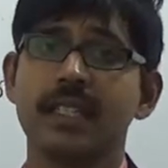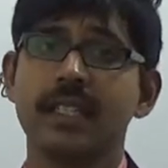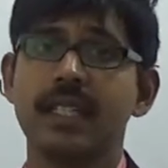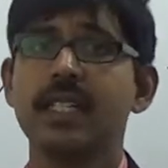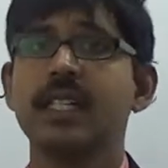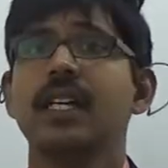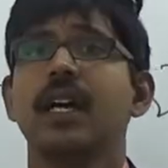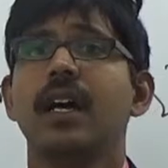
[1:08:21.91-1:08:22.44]

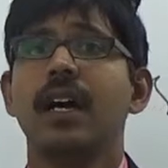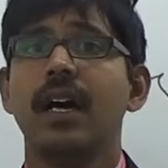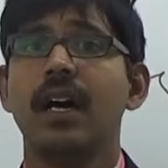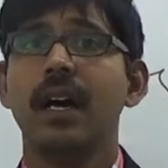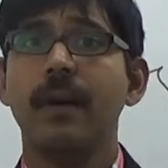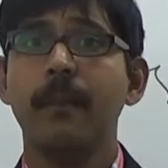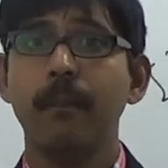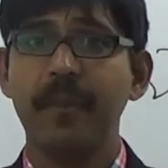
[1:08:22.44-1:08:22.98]
the
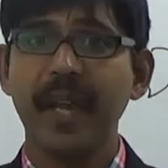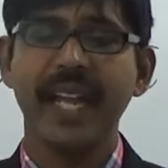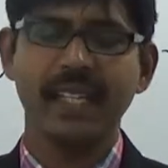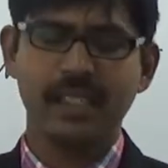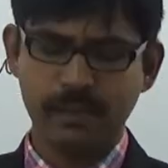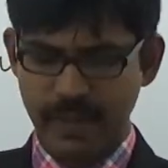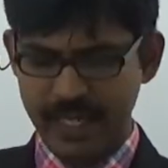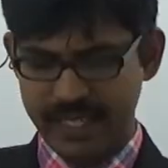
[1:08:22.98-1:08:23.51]

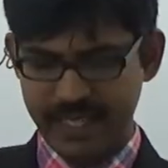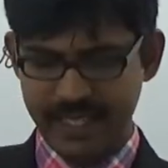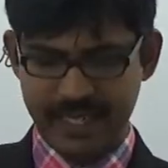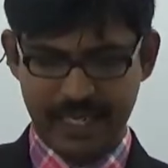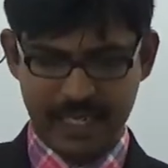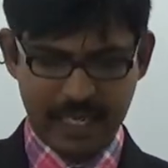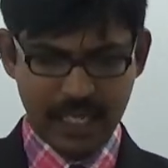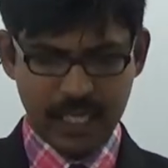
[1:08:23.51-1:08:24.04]
base
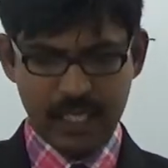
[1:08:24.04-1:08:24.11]
material.